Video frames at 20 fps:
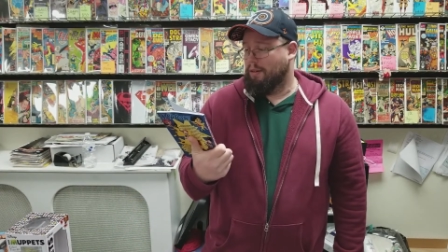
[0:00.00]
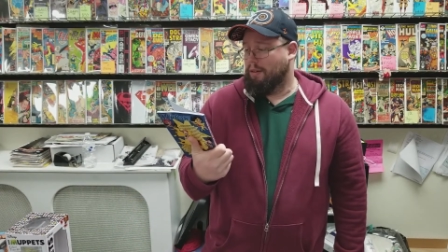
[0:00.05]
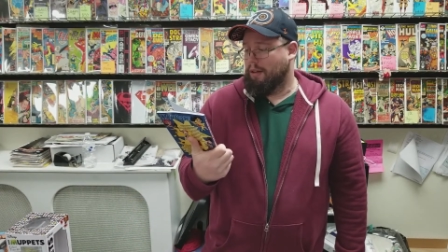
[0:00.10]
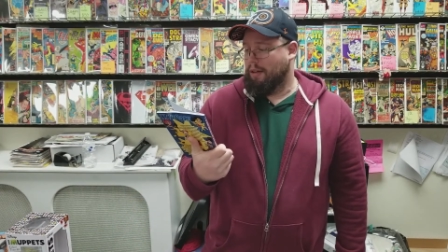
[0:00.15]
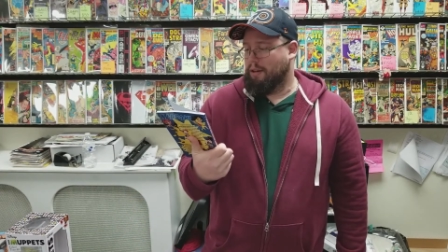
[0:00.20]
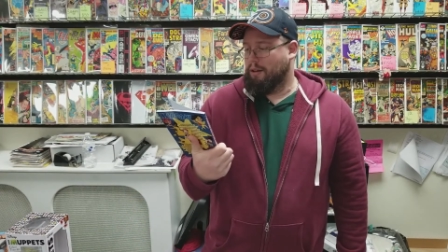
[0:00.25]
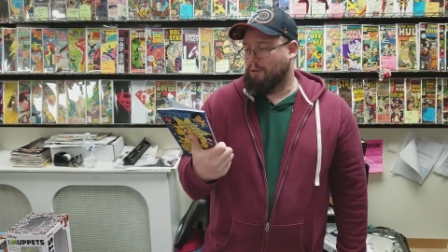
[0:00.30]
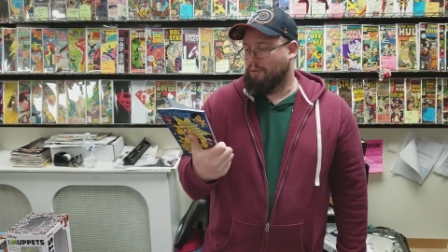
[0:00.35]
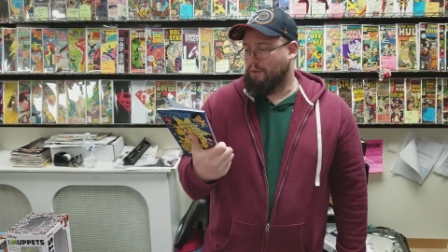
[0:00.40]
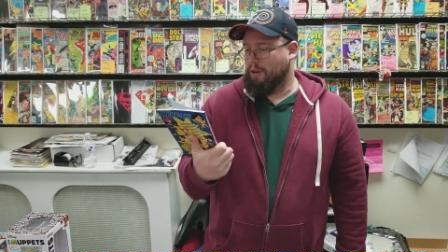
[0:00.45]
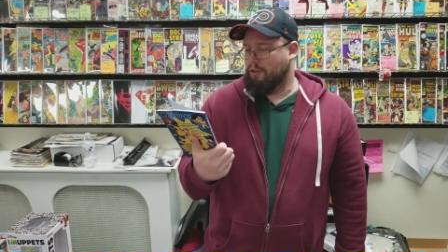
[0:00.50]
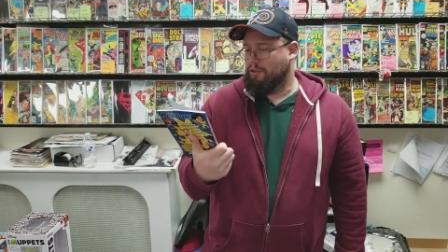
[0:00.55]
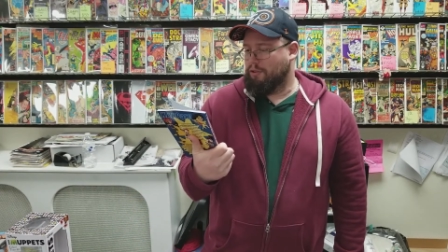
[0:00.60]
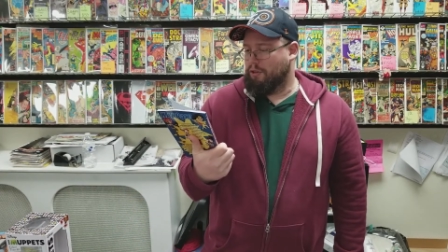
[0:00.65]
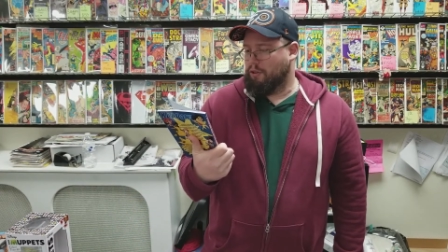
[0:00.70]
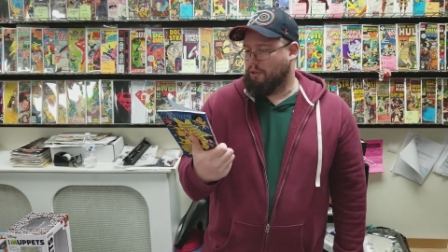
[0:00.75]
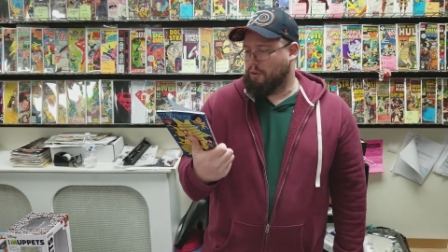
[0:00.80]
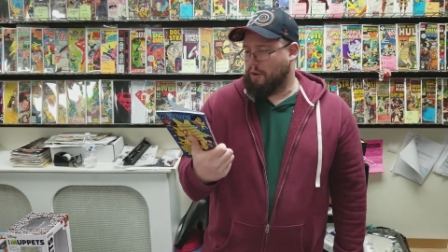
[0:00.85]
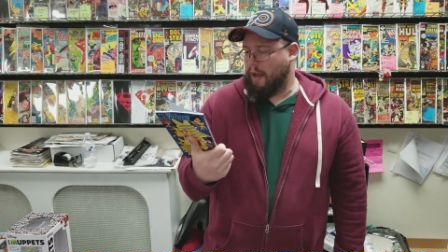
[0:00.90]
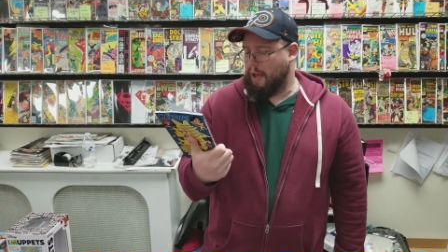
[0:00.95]
An
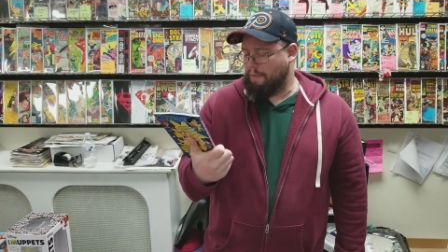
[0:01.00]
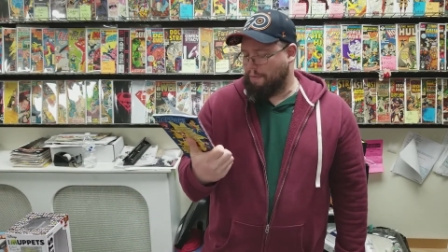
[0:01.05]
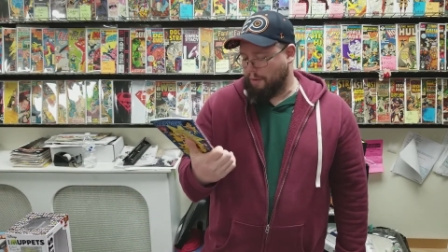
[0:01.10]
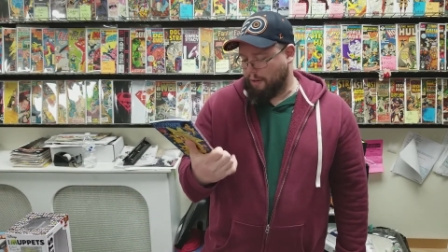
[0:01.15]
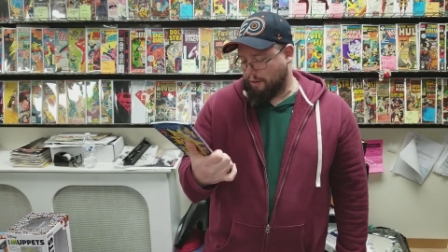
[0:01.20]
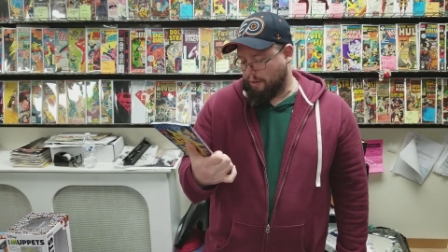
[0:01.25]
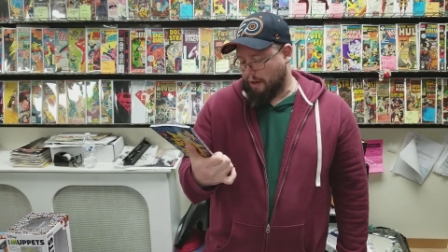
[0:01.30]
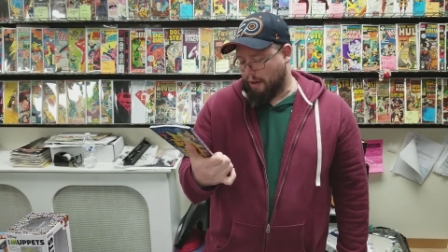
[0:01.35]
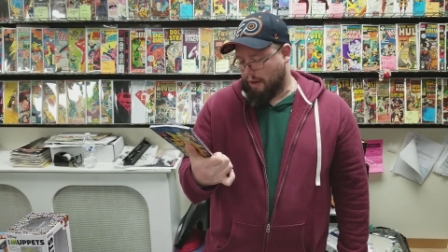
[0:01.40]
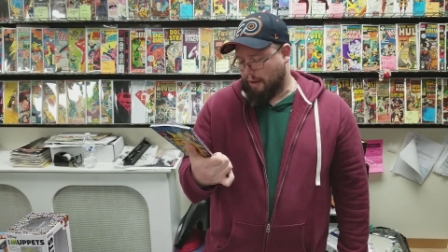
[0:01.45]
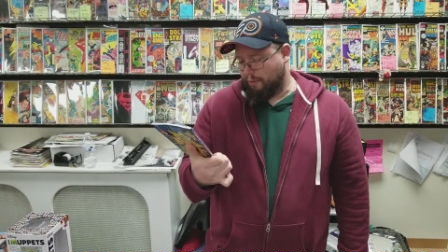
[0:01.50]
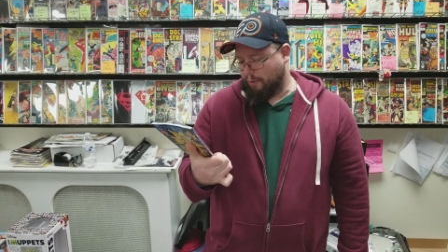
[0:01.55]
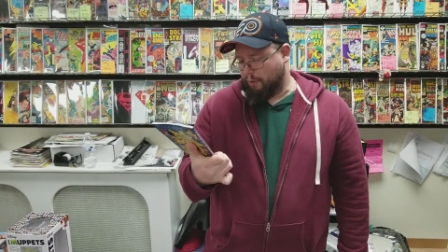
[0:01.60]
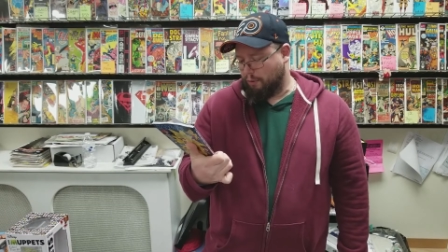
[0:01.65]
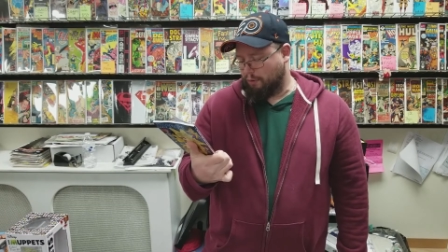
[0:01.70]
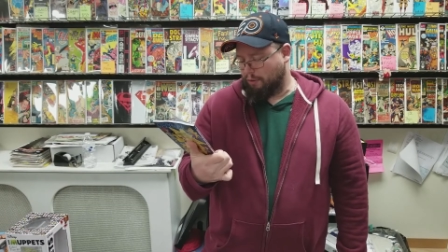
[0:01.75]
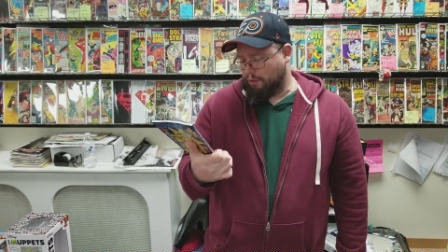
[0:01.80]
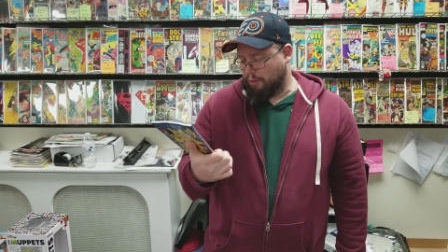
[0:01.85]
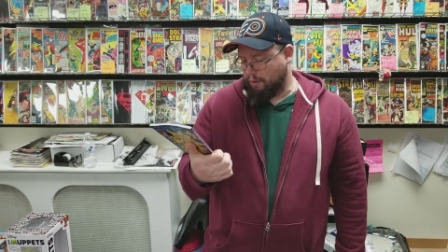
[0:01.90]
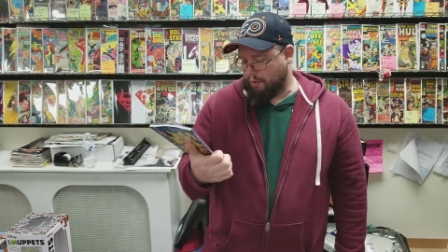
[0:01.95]
original graphic novel,
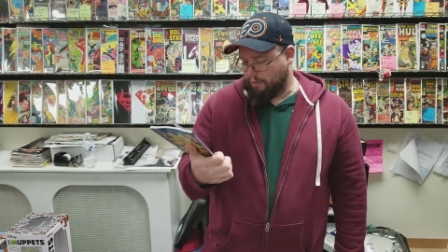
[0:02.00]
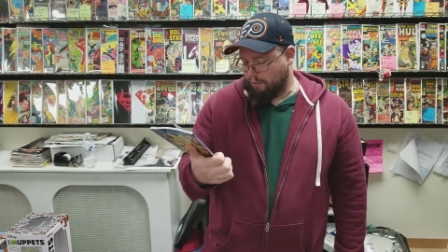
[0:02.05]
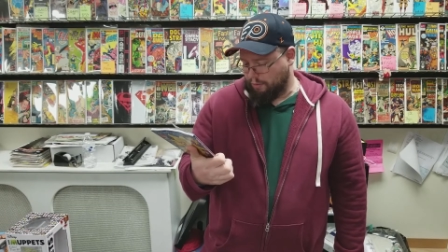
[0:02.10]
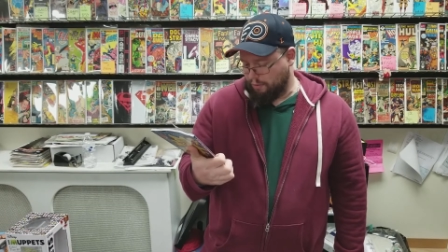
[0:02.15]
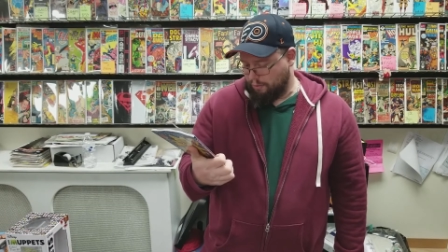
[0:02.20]
so